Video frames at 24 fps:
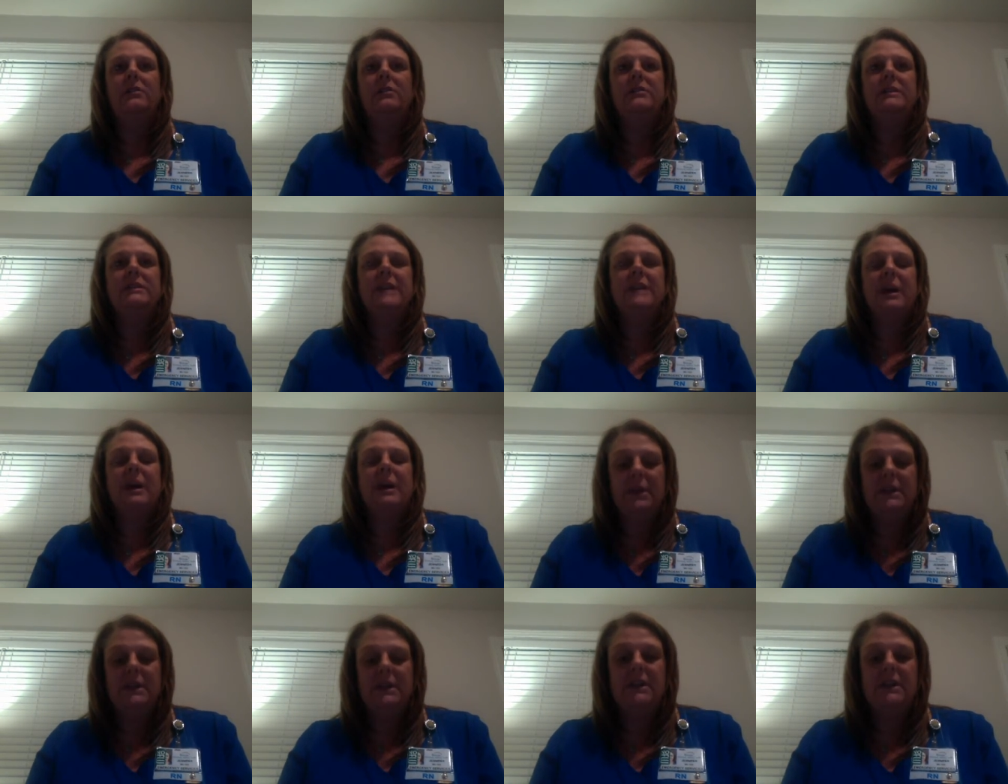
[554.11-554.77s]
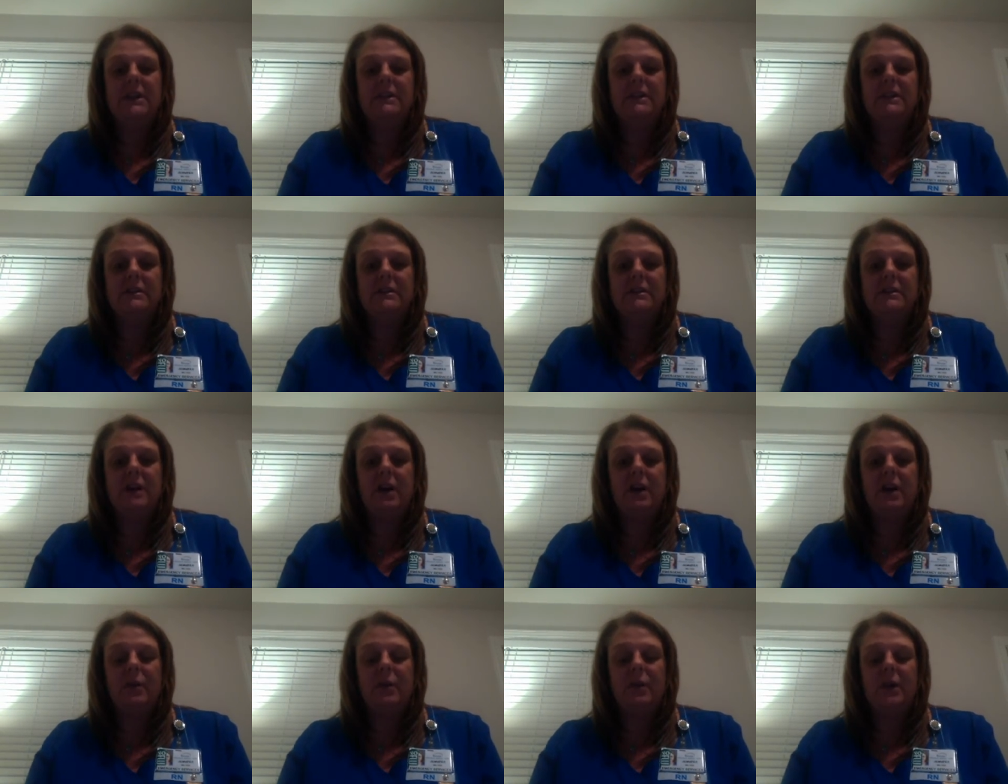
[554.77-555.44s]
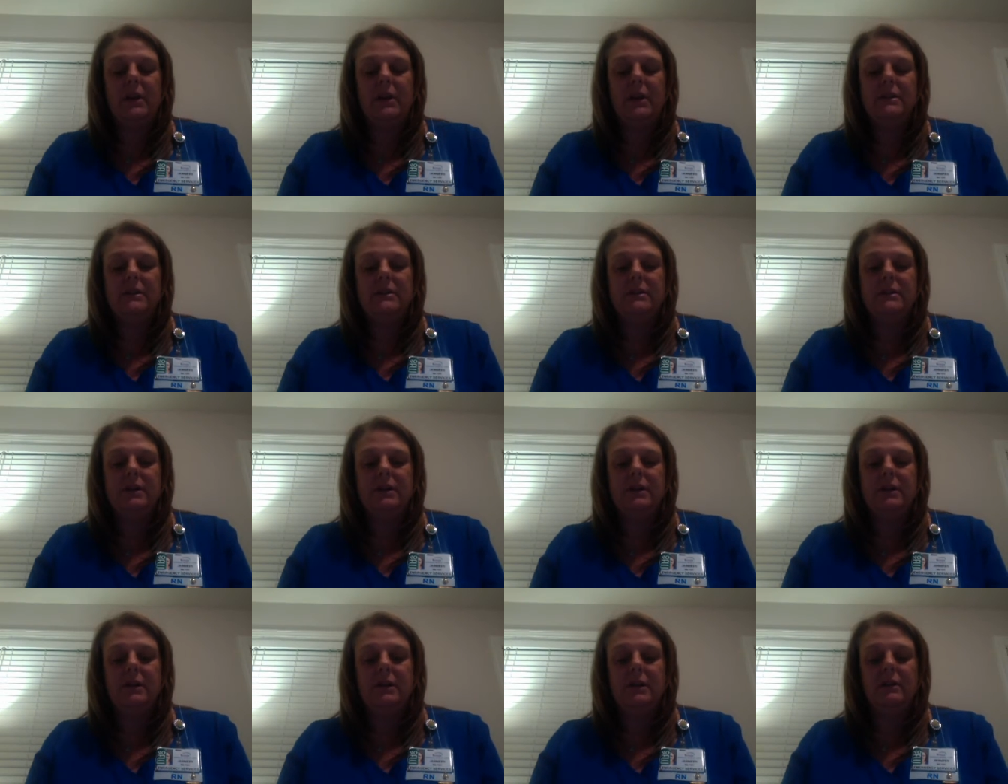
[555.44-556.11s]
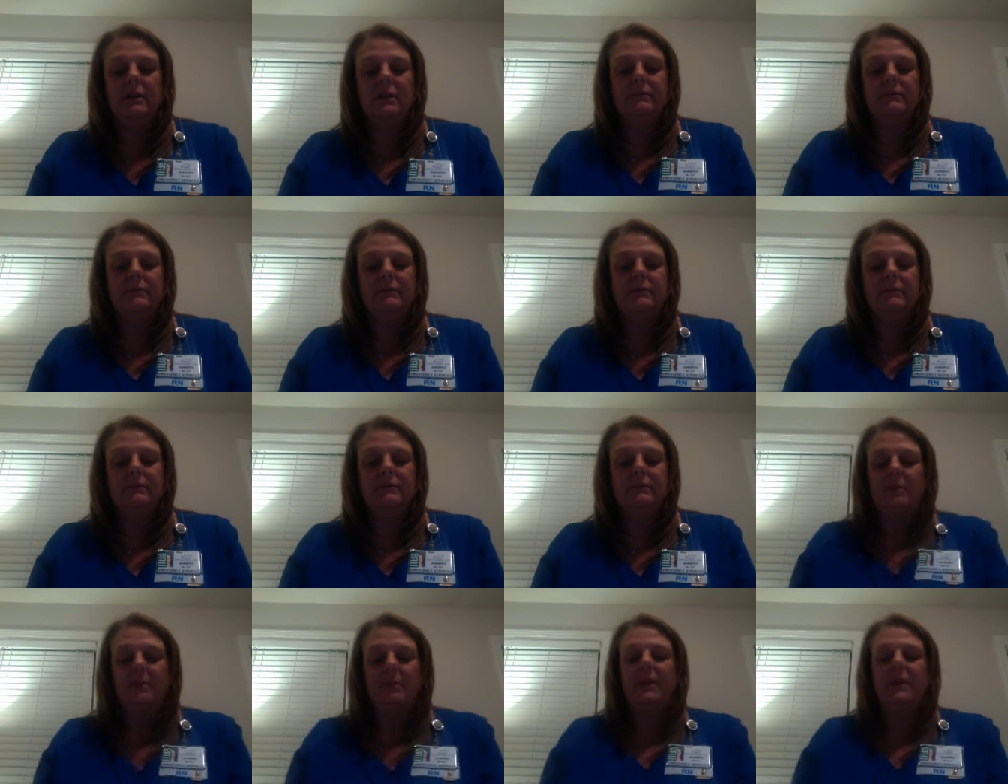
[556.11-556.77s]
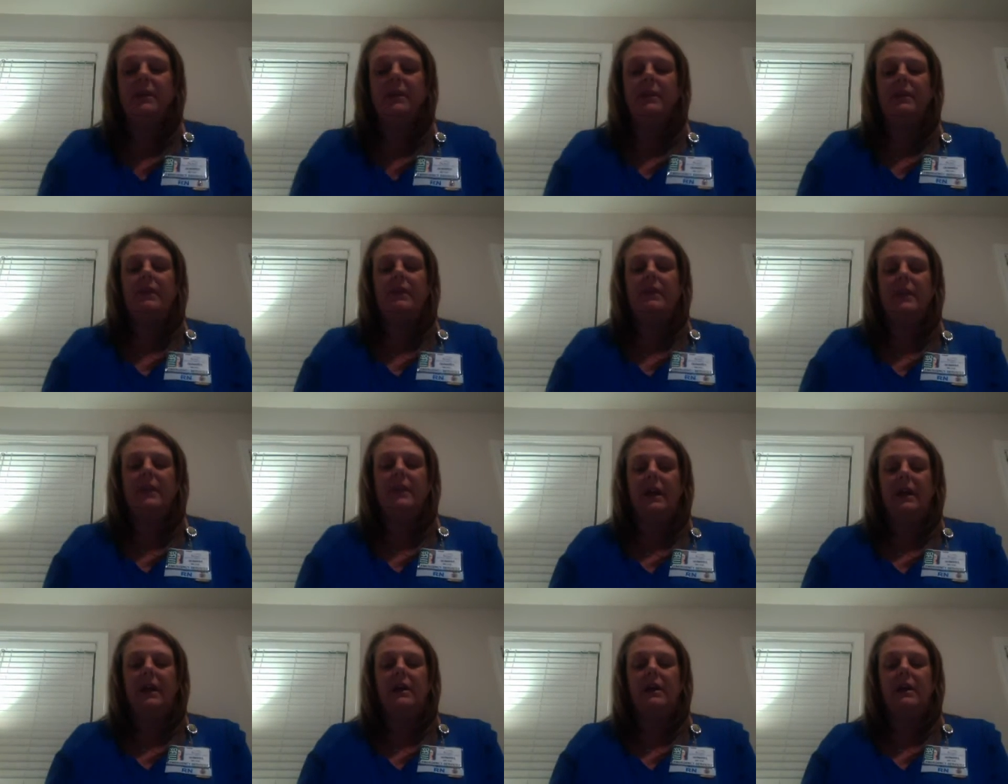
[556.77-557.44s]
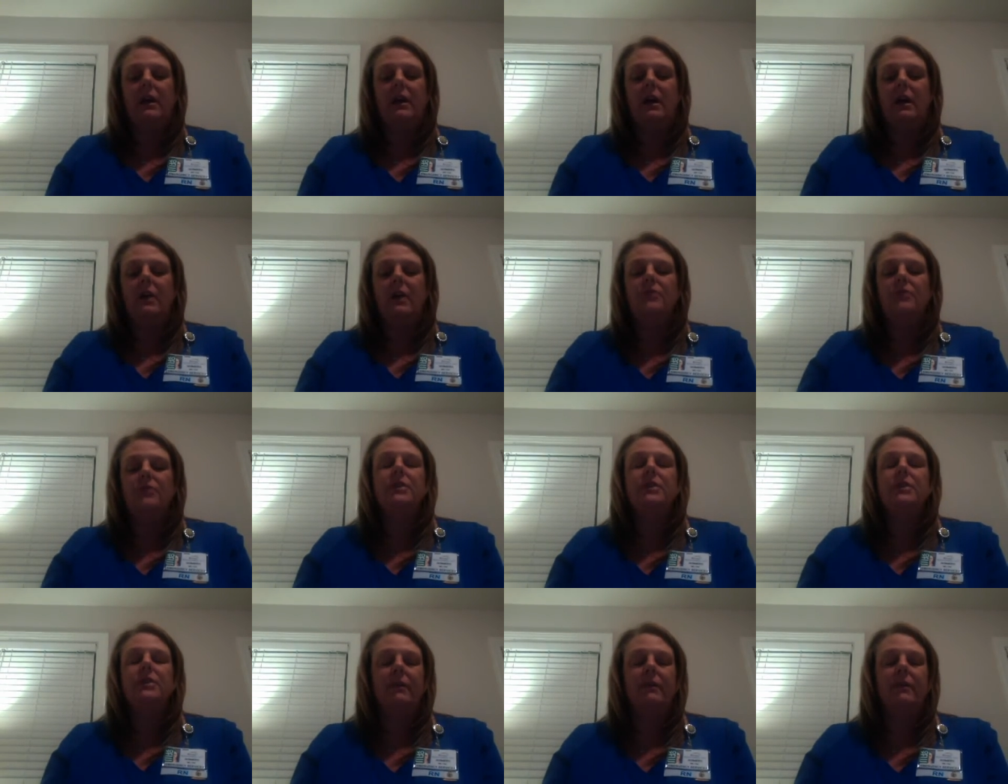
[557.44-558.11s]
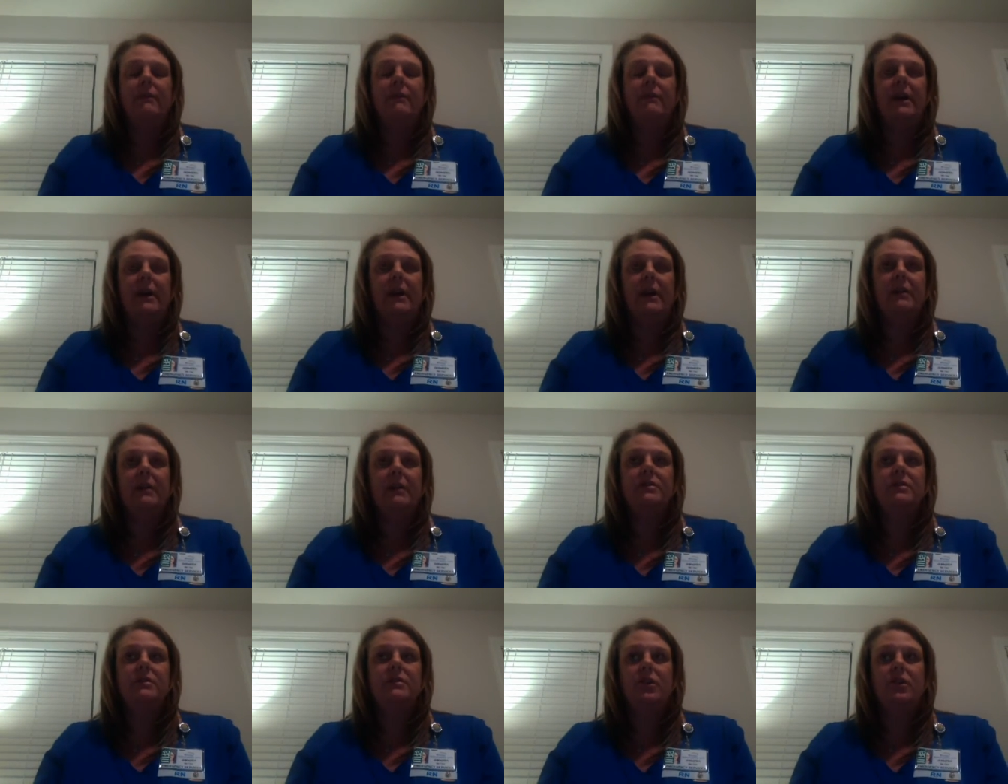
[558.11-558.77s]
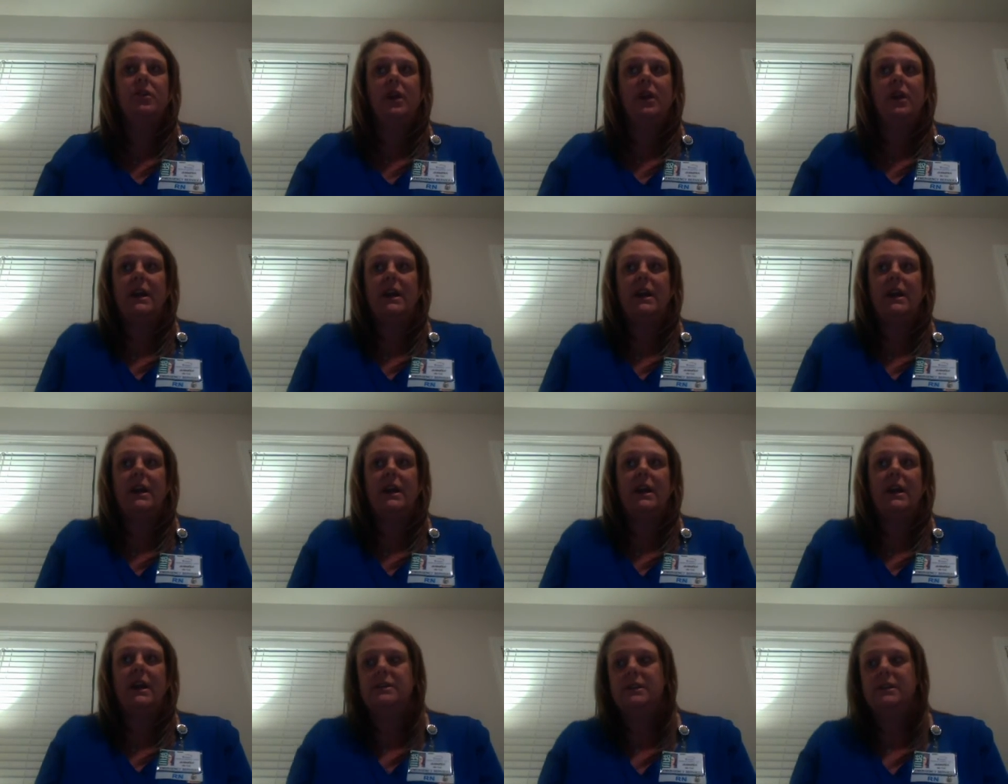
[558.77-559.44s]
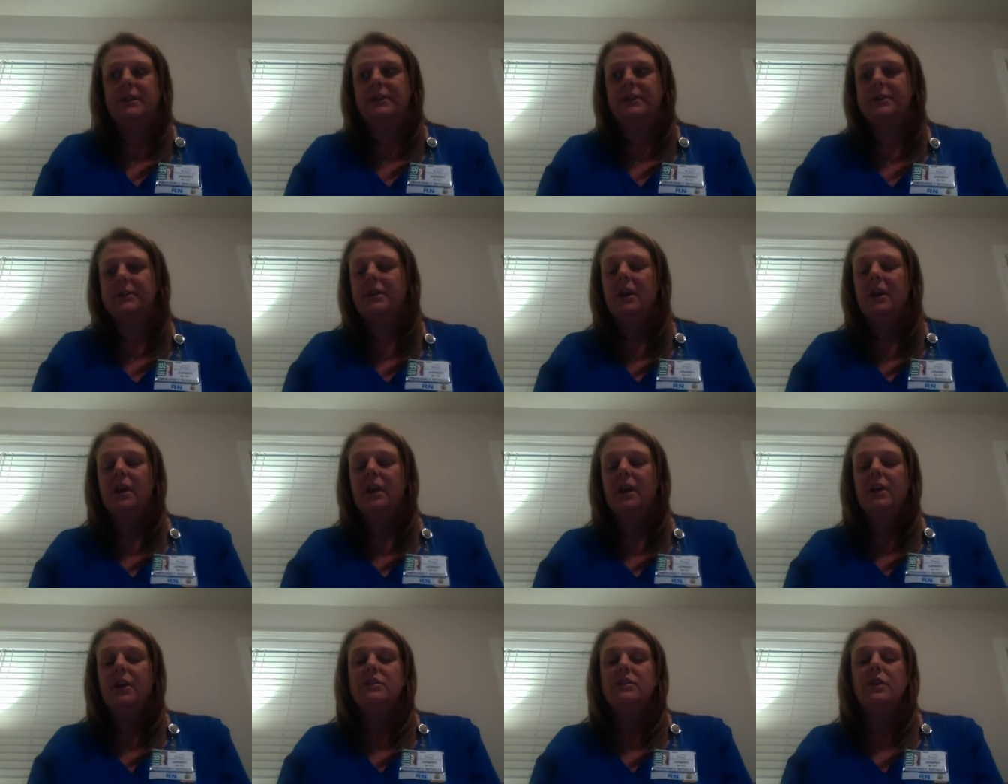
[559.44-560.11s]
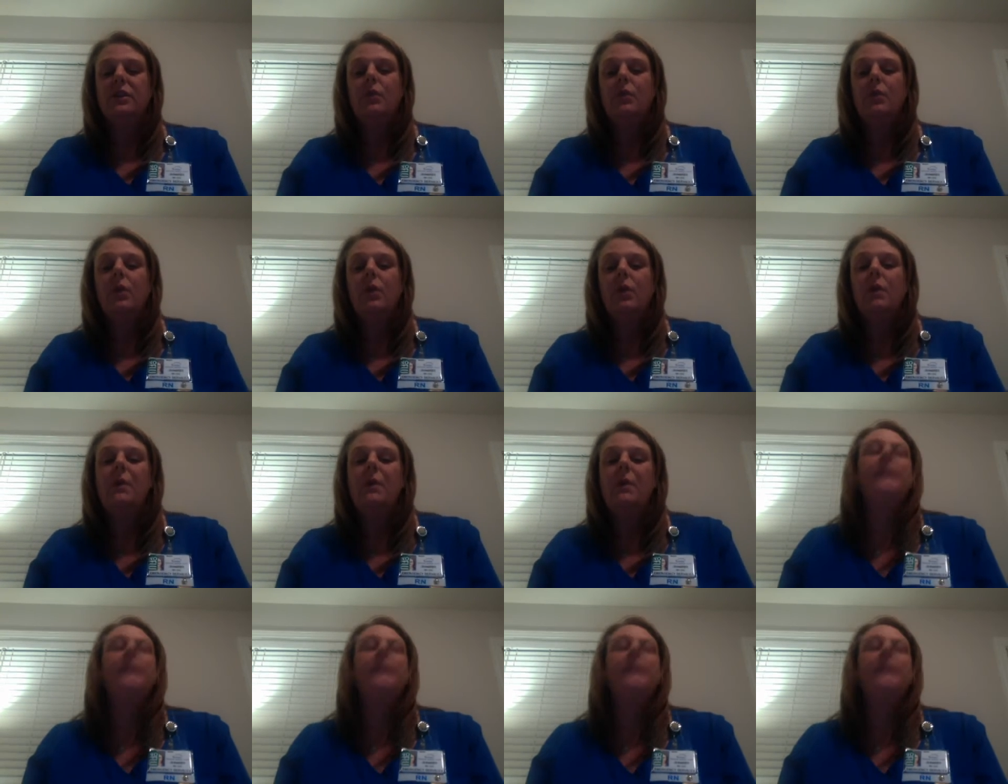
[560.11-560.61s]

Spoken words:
Diabetes is always something that also affects cardiac disease. So what do I